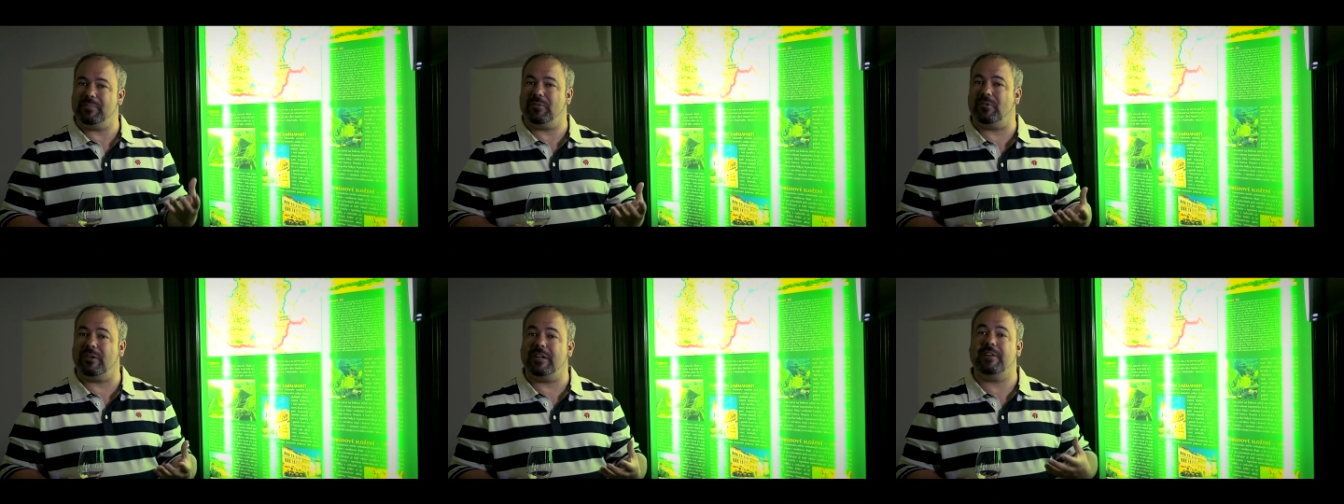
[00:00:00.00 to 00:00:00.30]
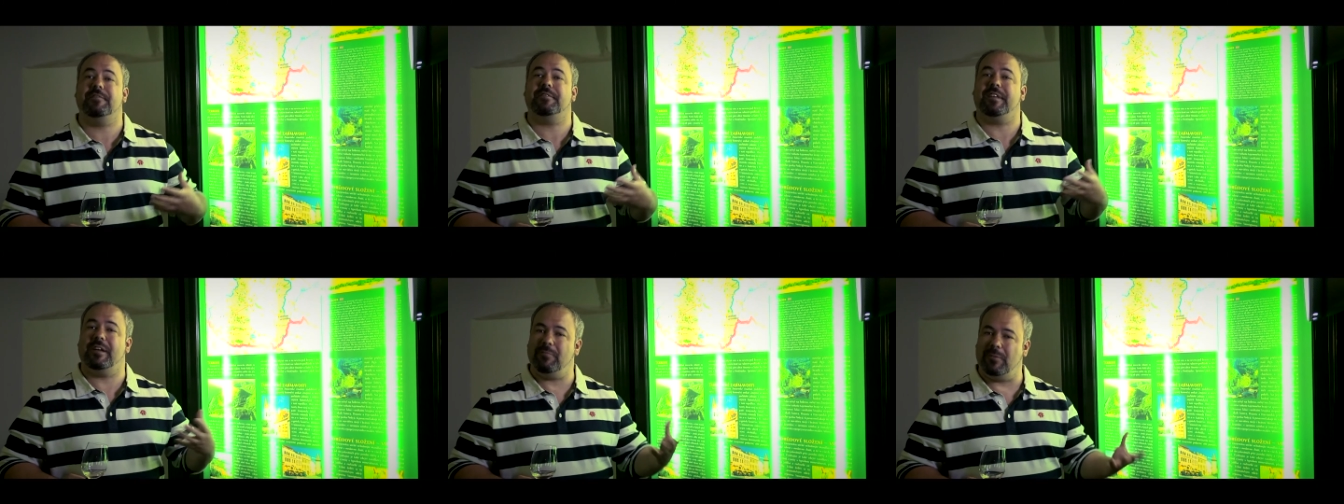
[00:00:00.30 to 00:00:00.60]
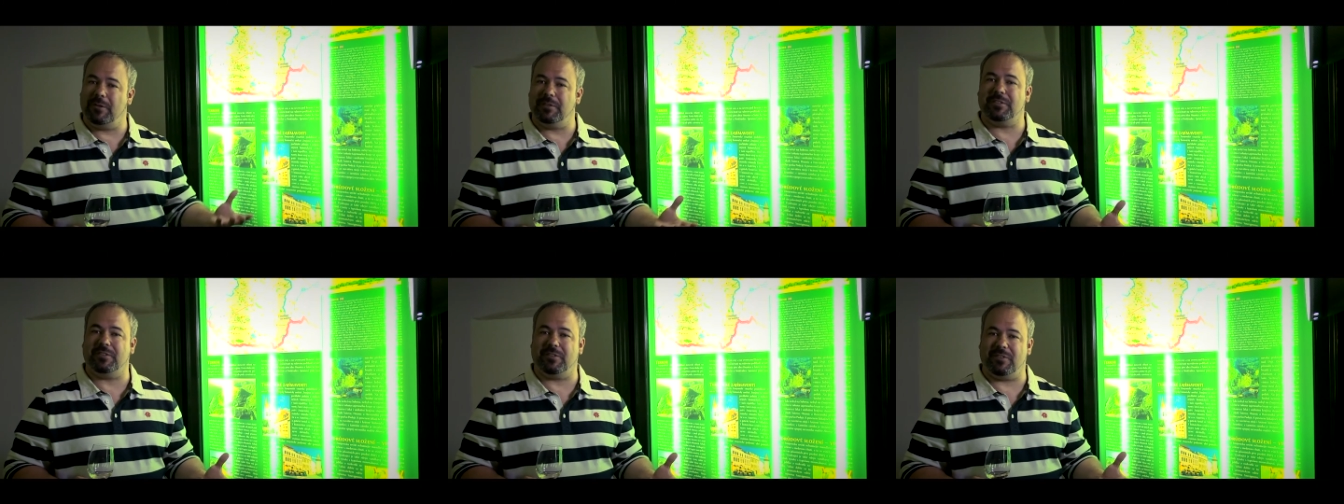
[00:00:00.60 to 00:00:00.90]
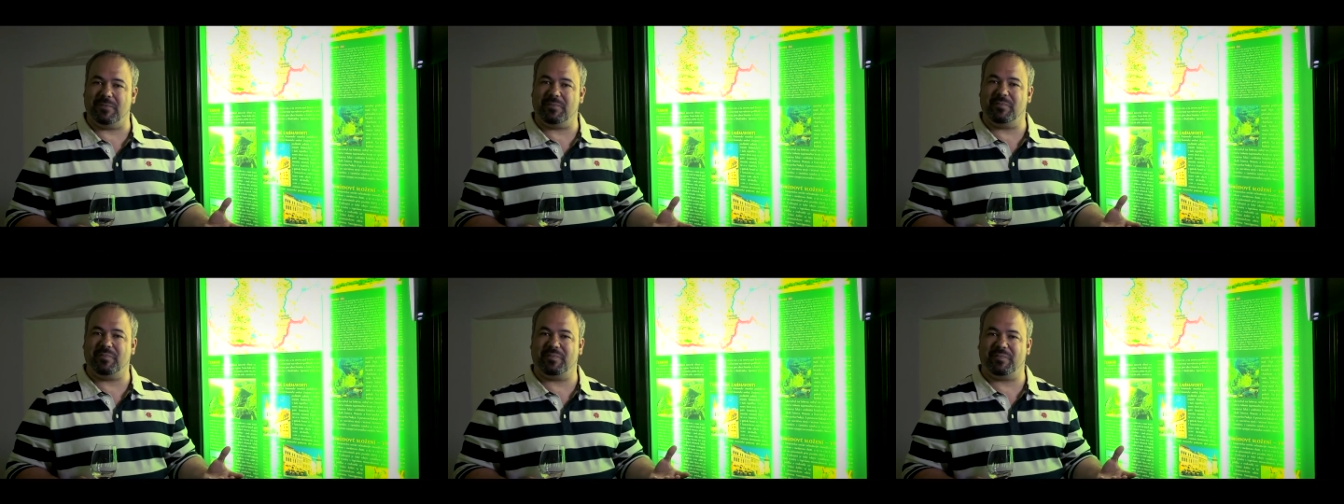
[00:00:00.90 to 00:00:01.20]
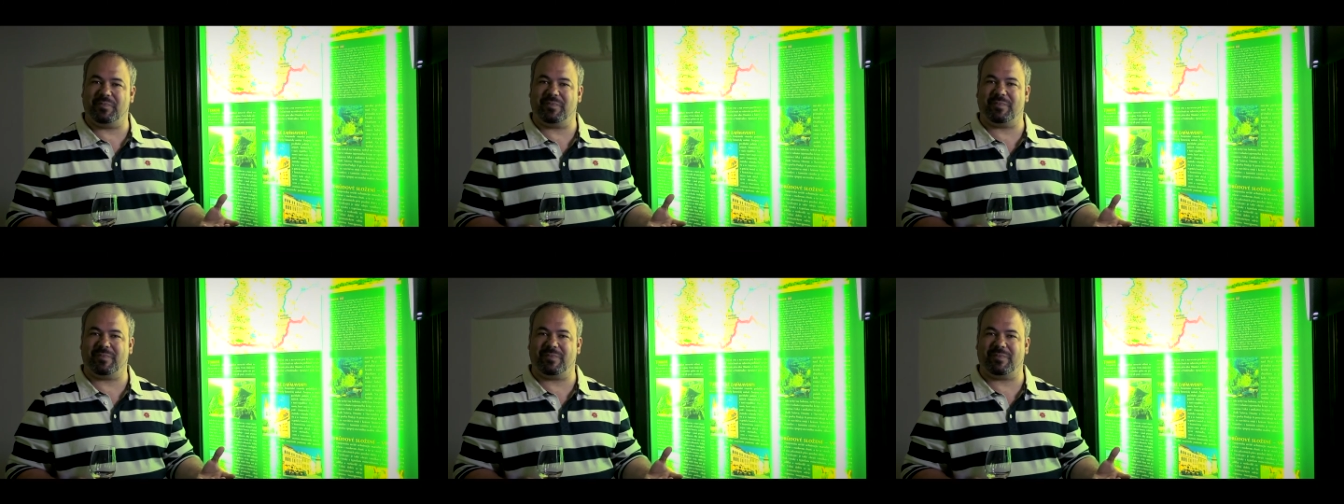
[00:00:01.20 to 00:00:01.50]
more if they want to.
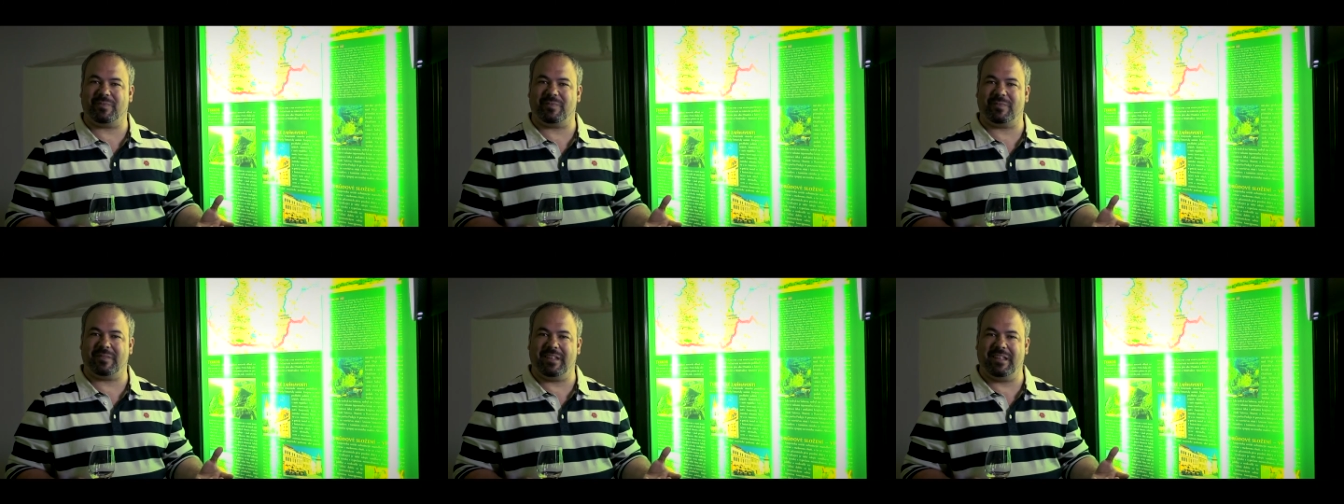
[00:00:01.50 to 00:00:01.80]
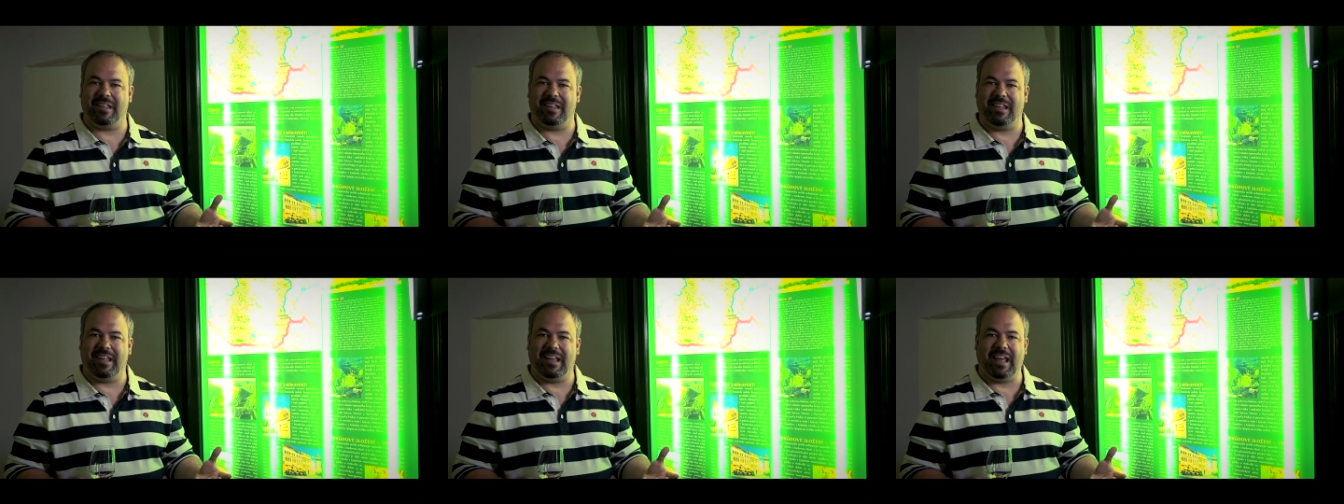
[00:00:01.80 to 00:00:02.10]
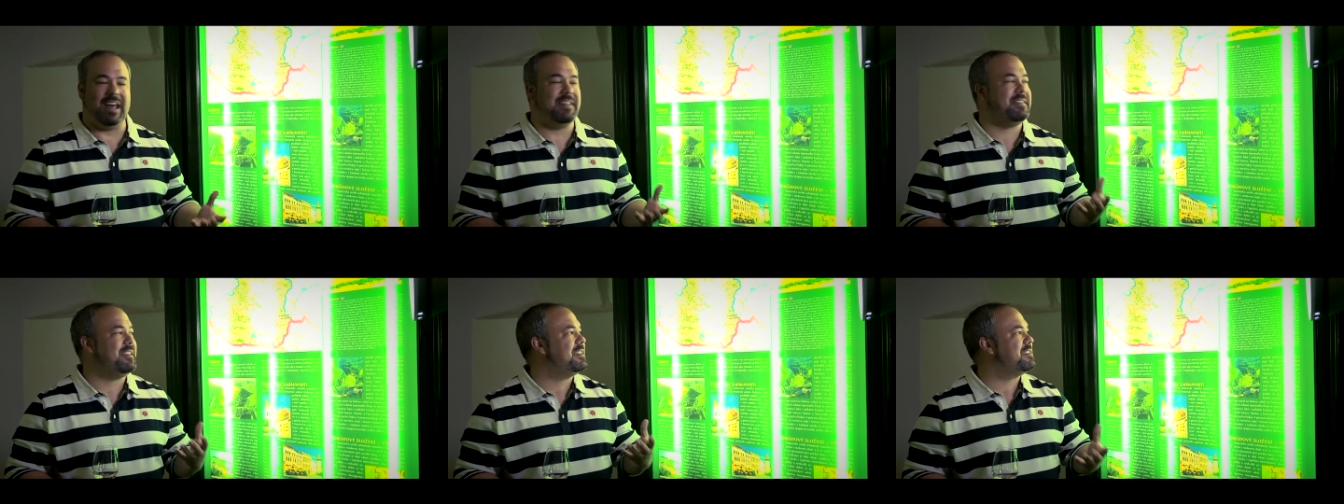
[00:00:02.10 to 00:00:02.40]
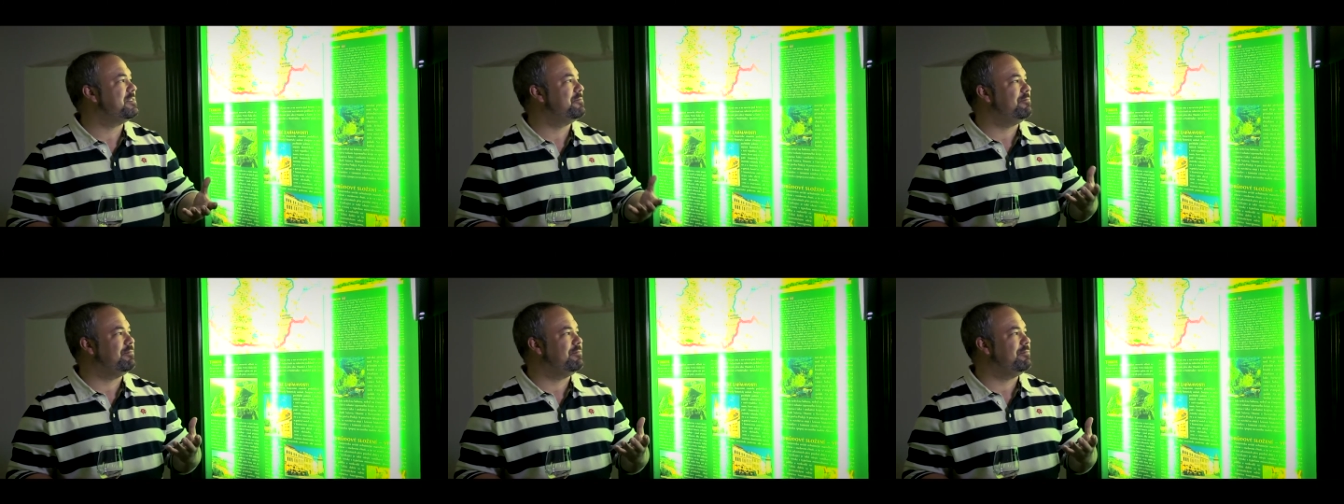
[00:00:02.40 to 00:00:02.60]
And that's